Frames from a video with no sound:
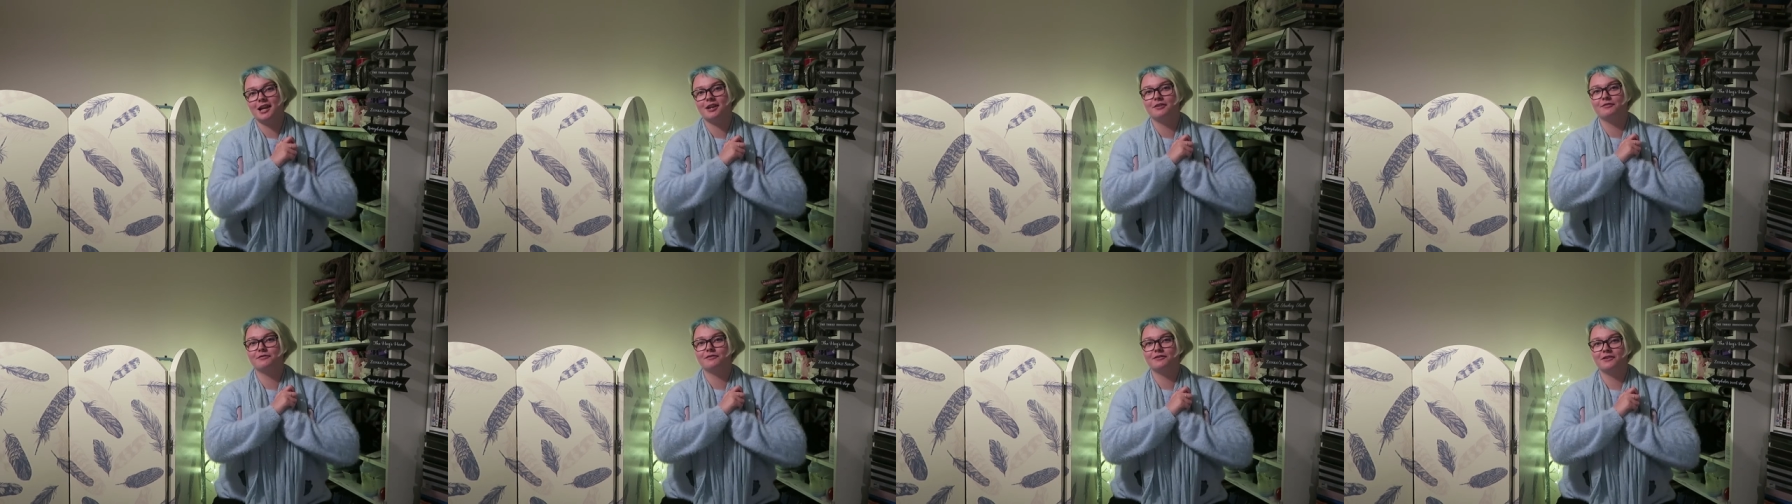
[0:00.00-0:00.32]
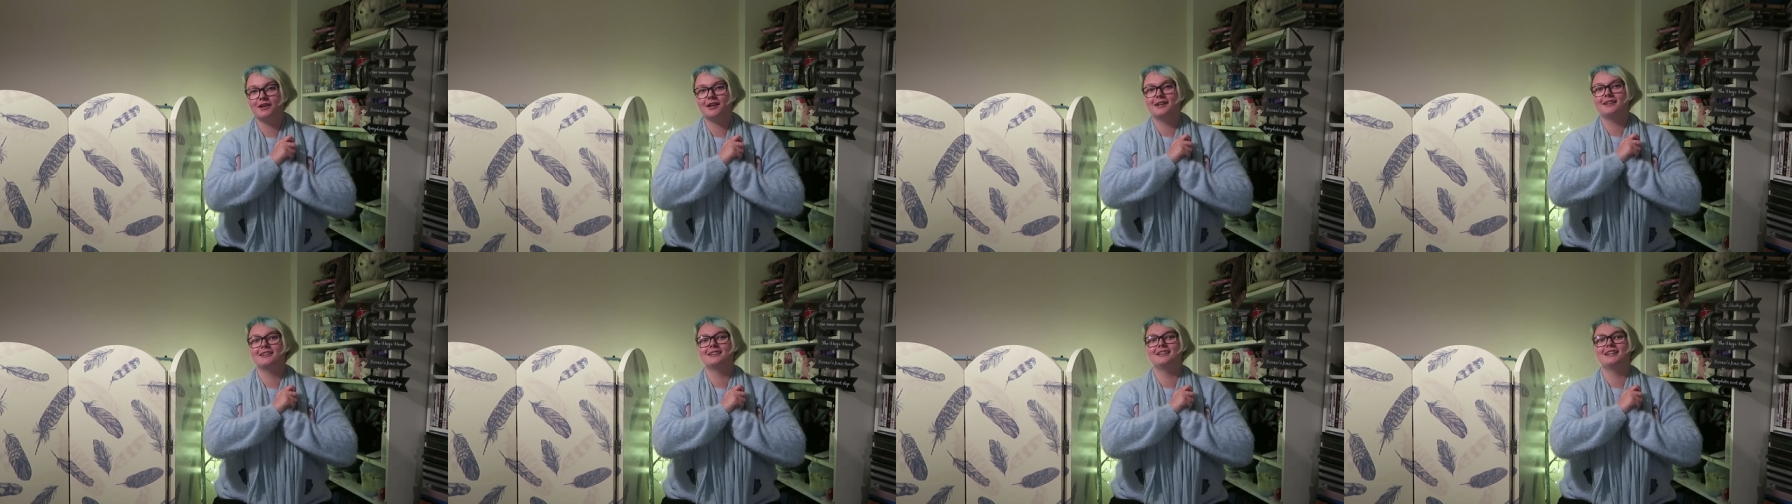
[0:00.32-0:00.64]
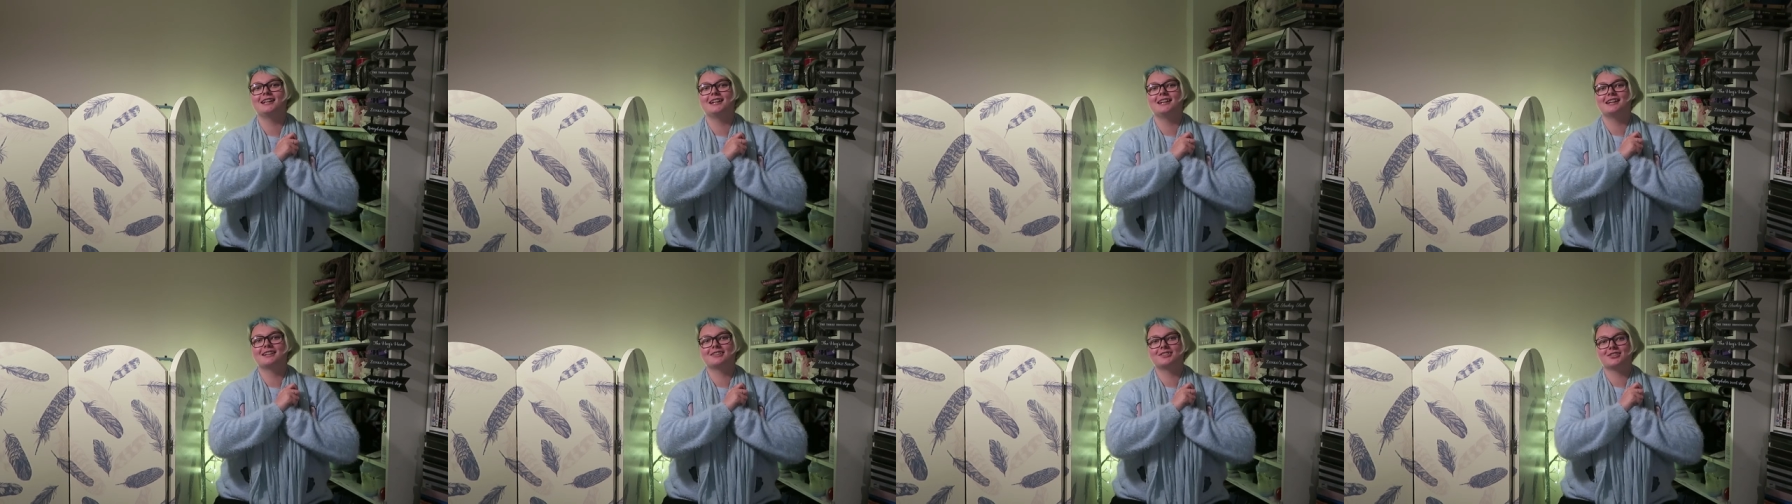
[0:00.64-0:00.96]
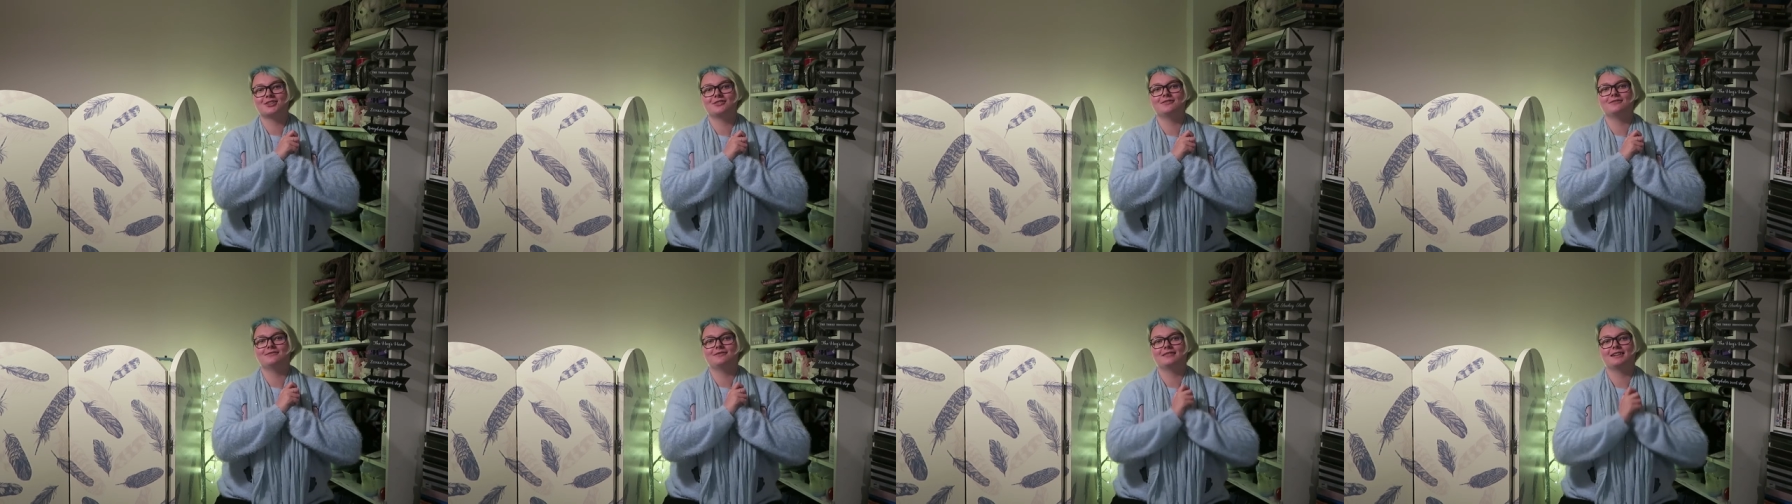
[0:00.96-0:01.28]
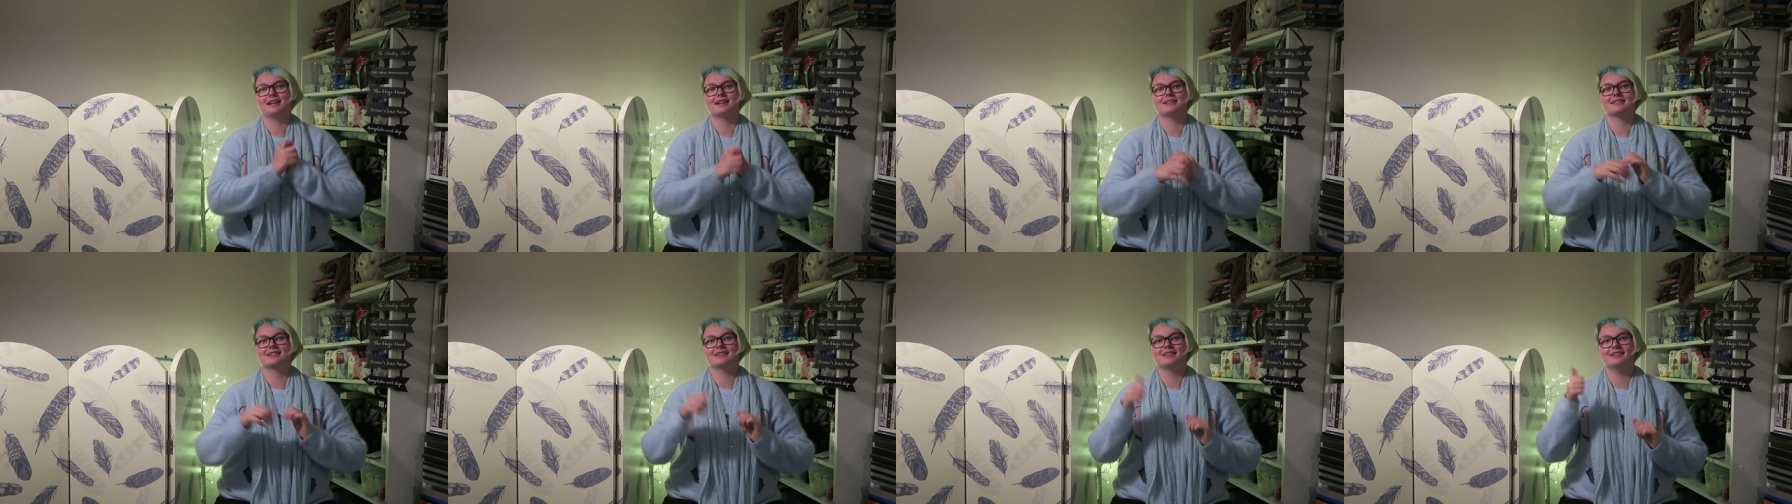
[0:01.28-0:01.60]
And finally, don't
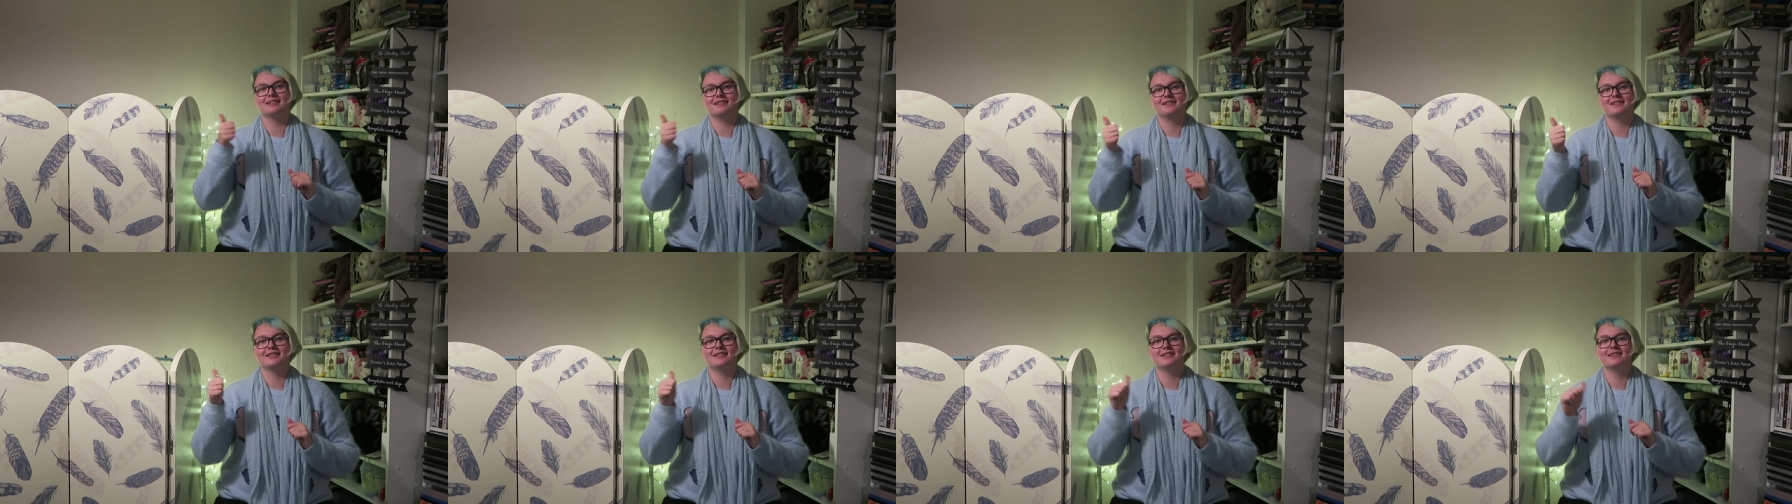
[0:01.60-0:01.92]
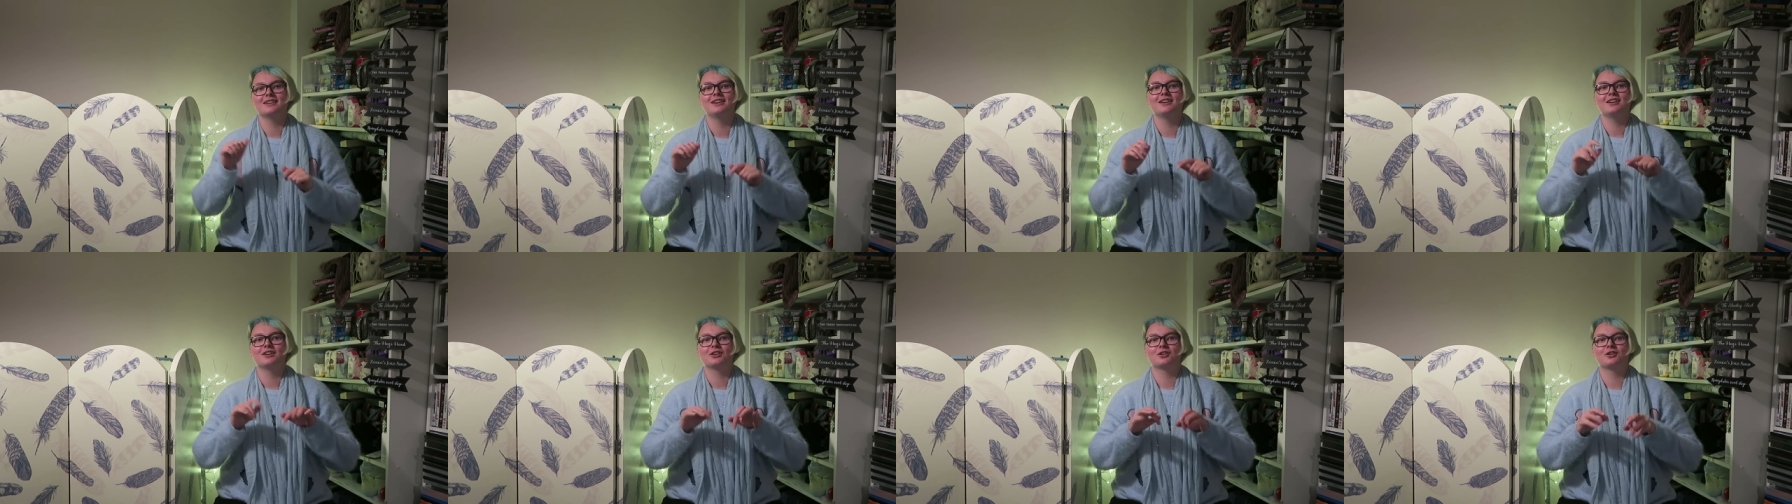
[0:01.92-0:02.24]
forget to like,